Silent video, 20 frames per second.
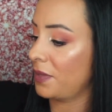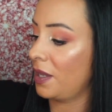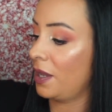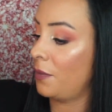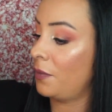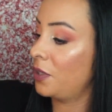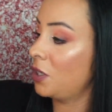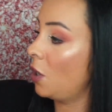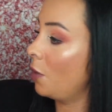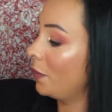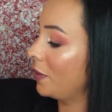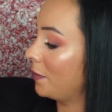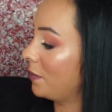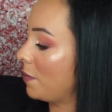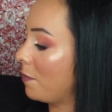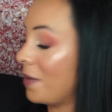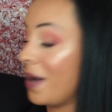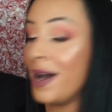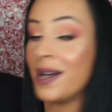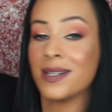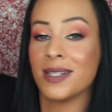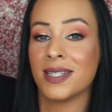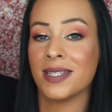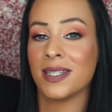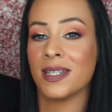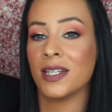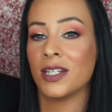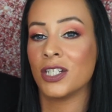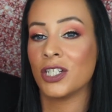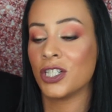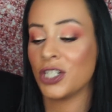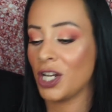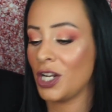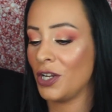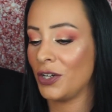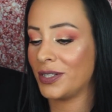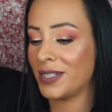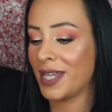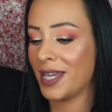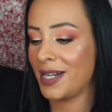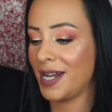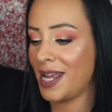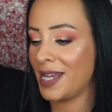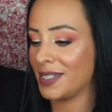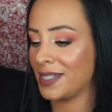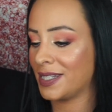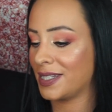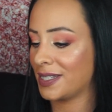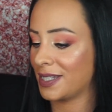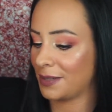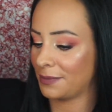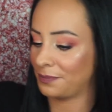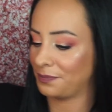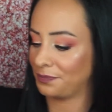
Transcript: When you open up the box, she looks like this.